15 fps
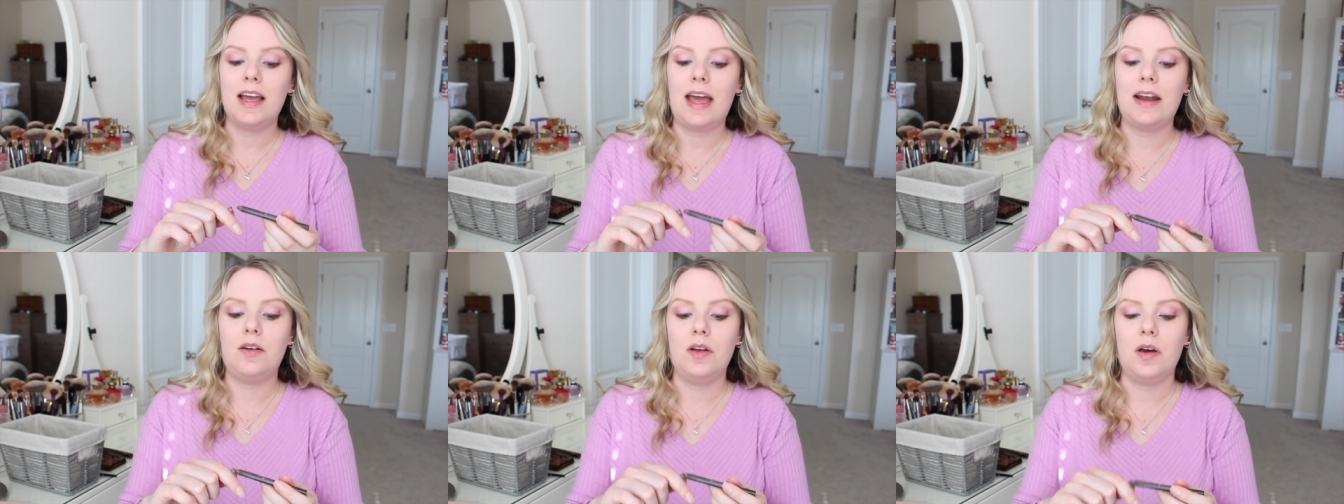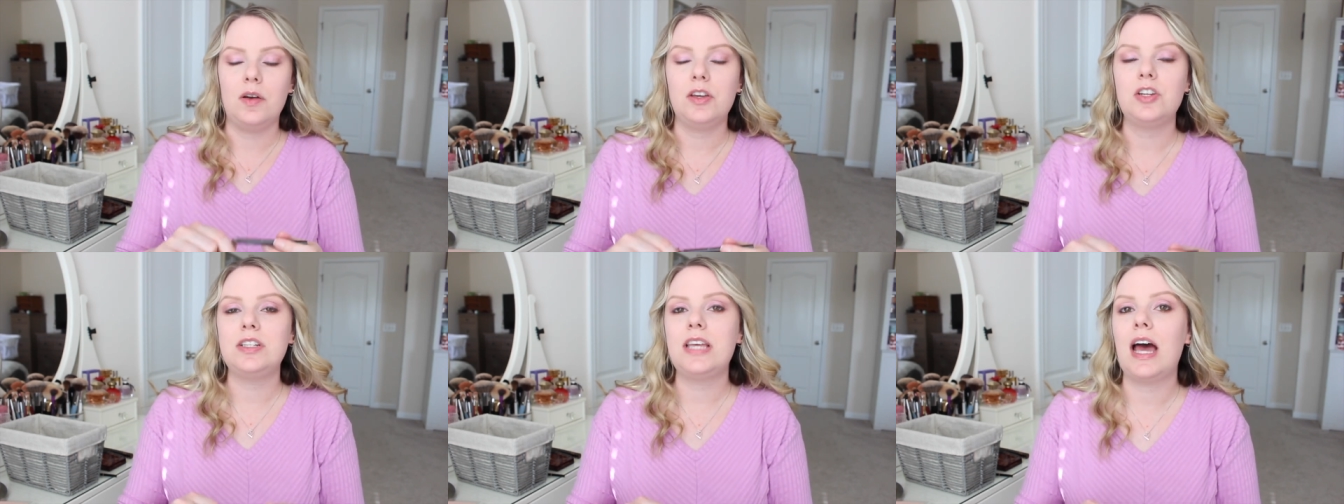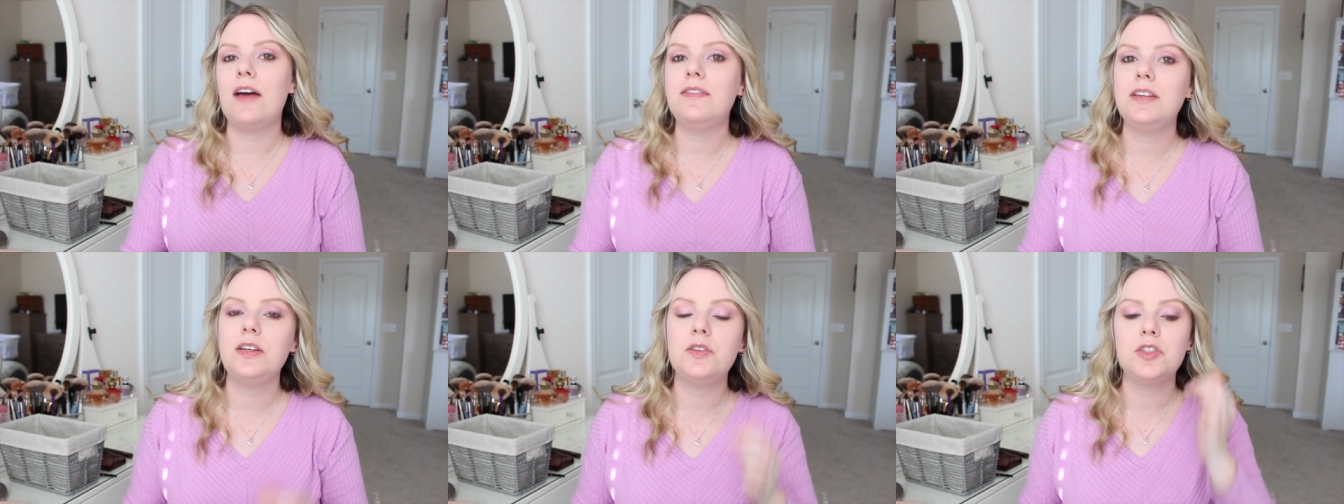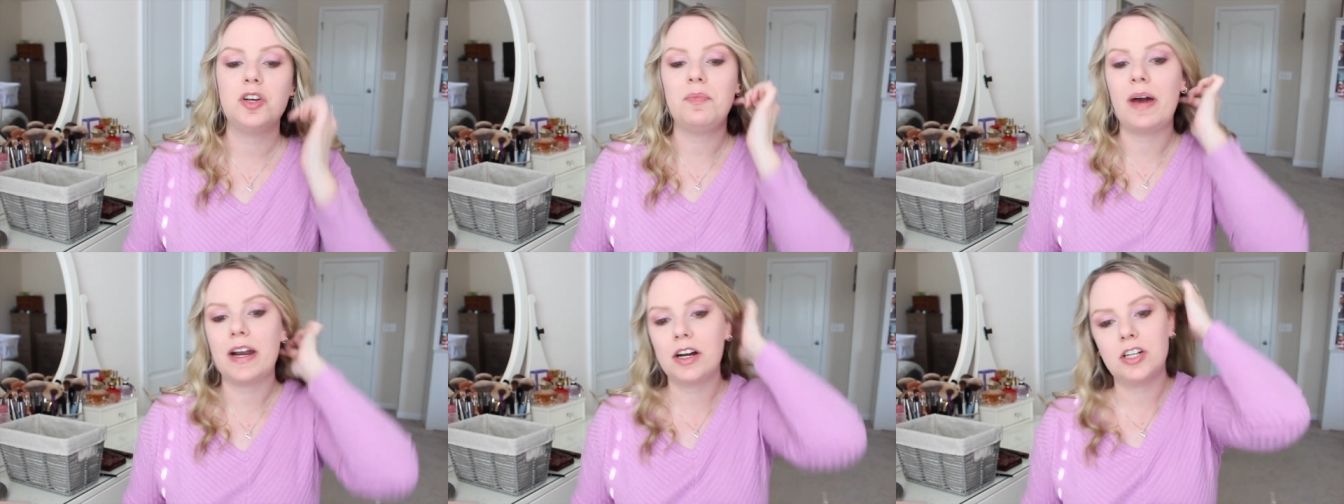I don't know, you just have to use
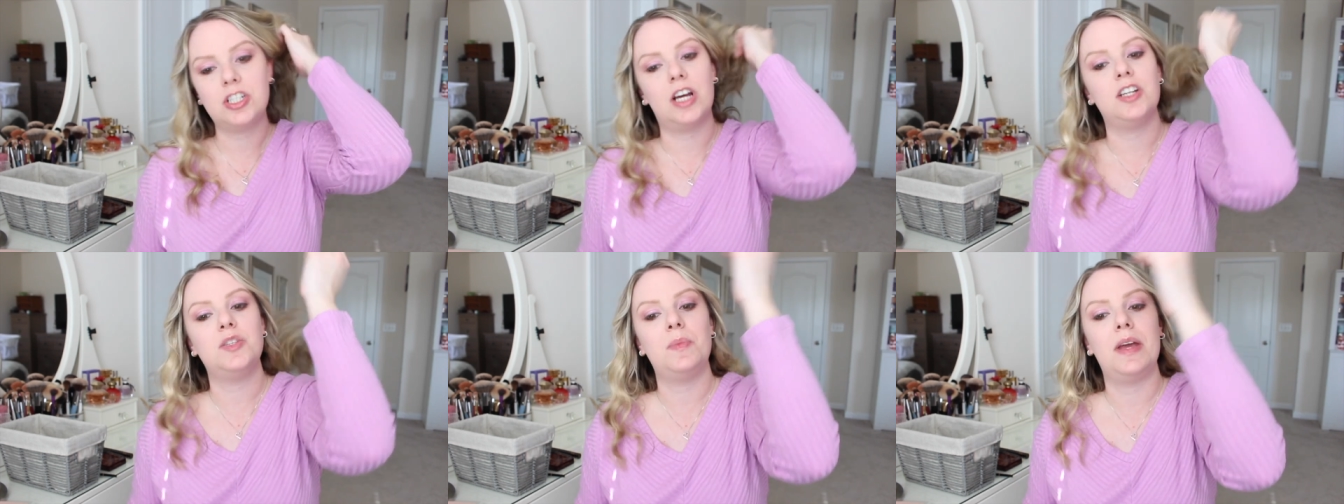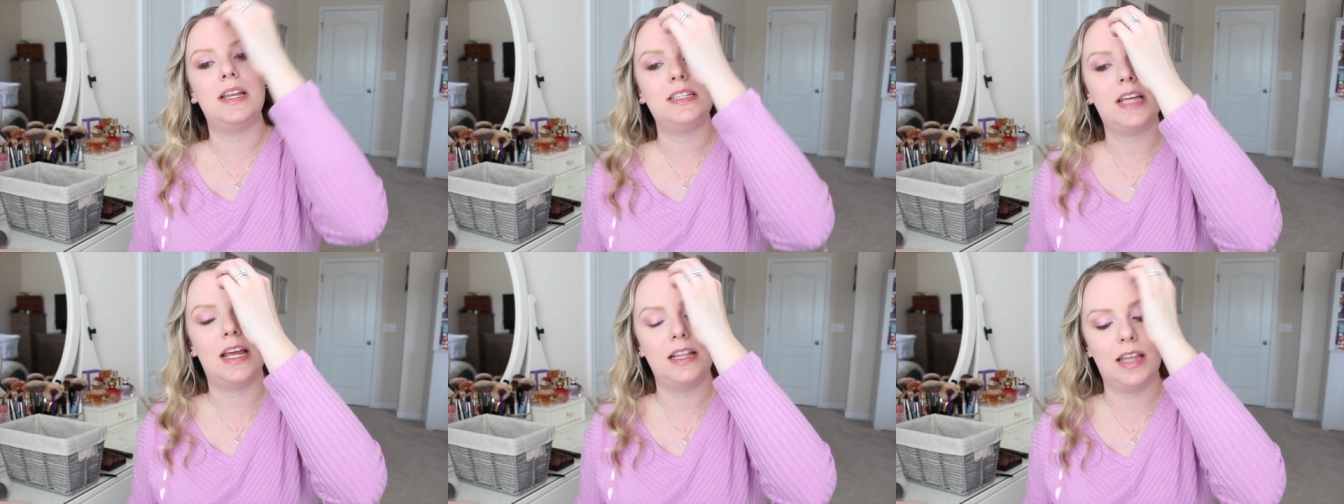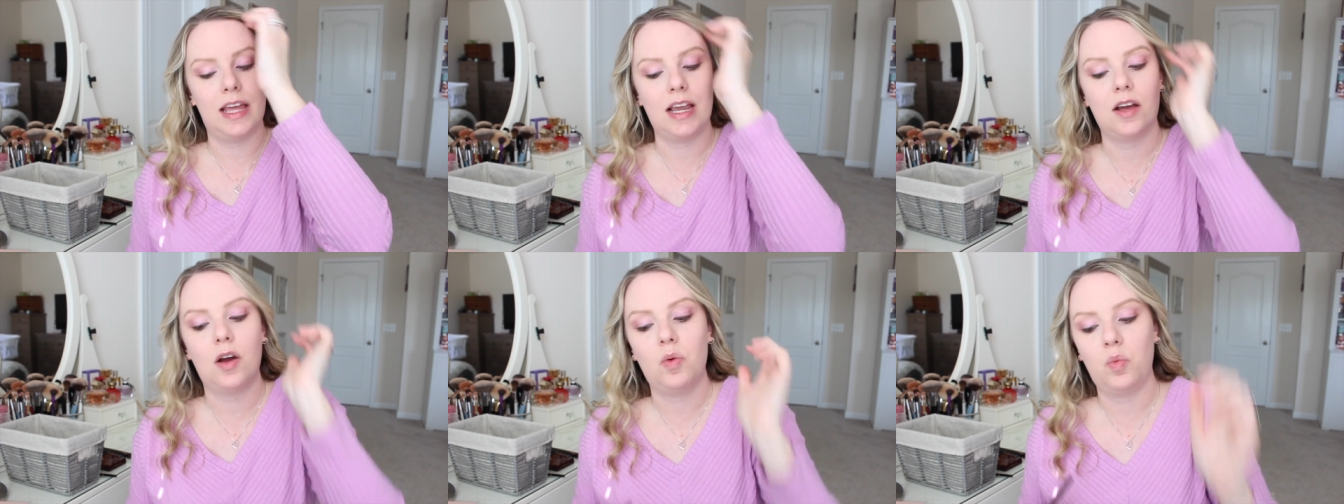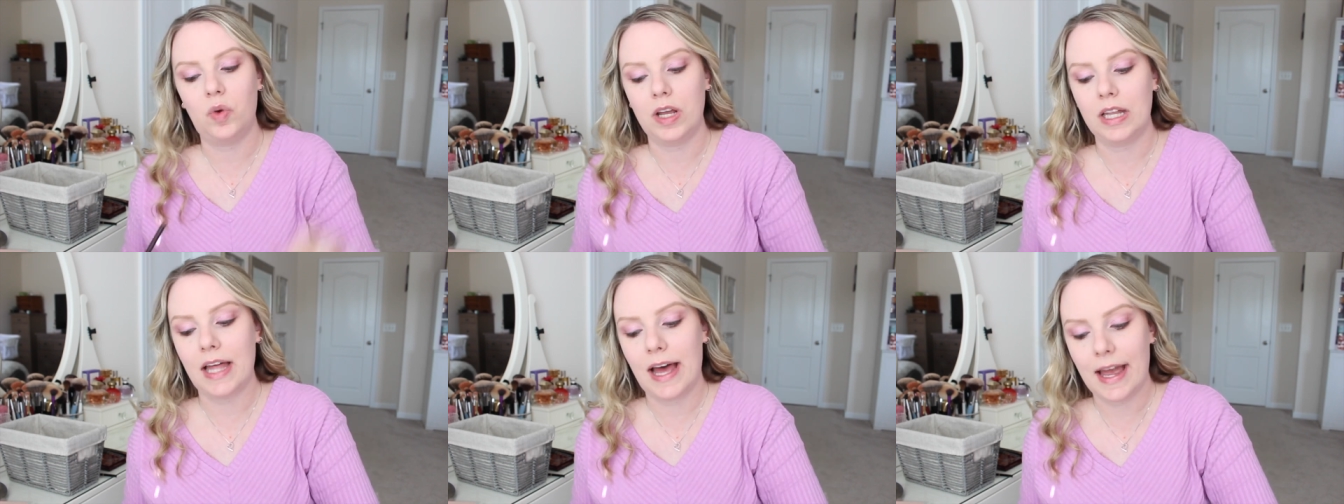your better judgment and like
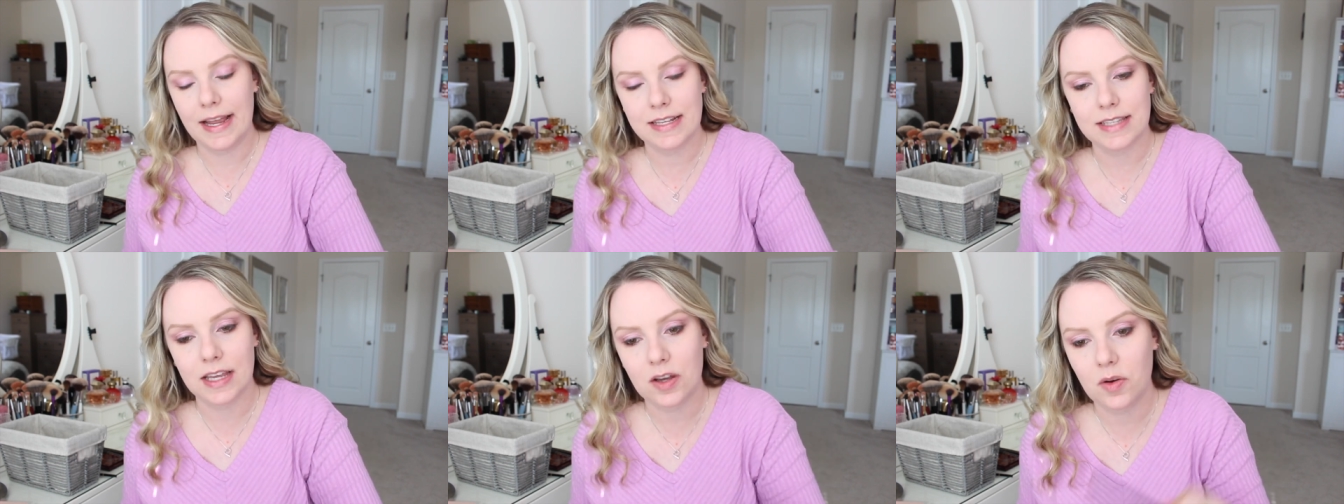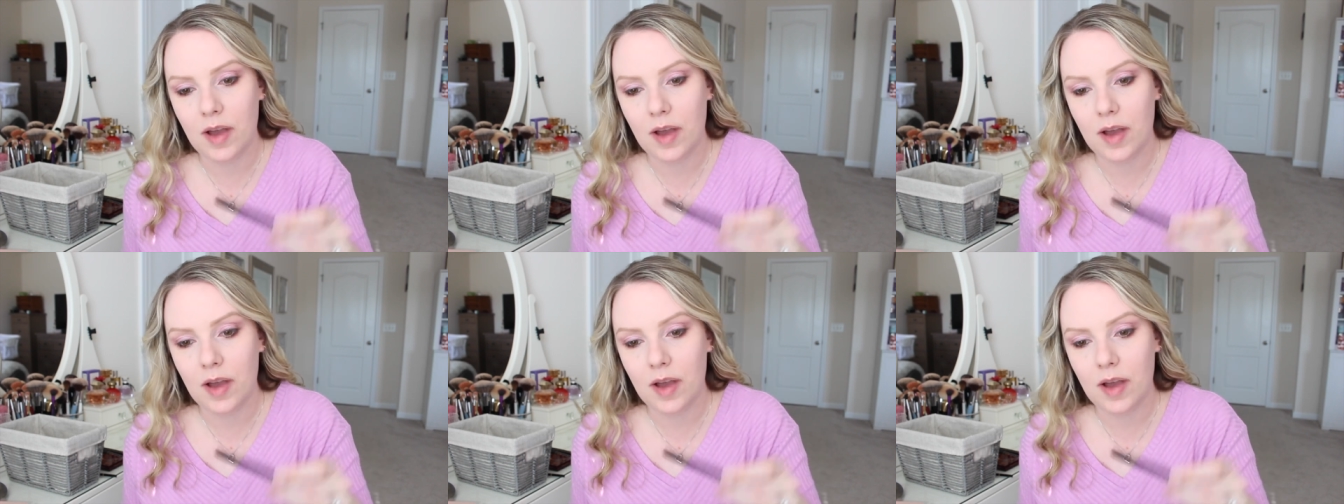realize like,